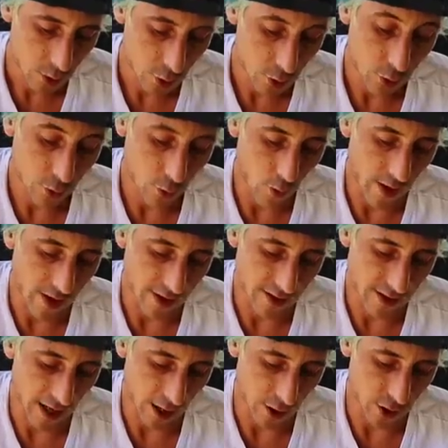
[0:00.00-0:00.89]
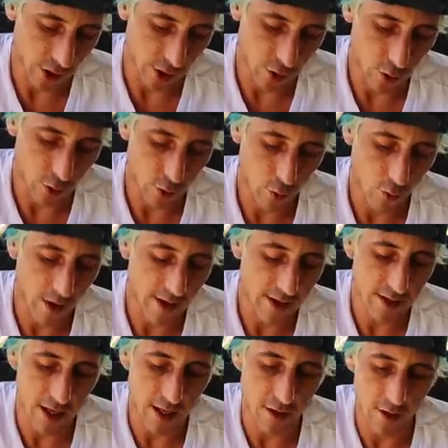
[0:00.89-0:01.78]
2 20s actually, 2
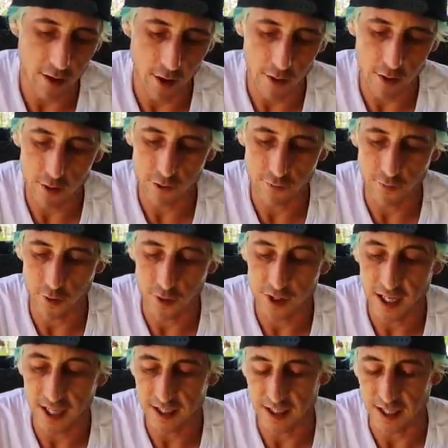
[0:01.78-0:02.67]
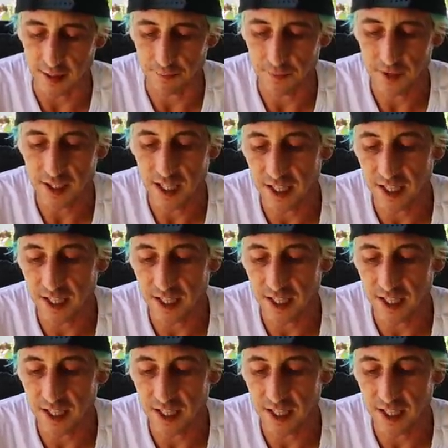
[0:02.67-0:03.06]
20s and another's for 60.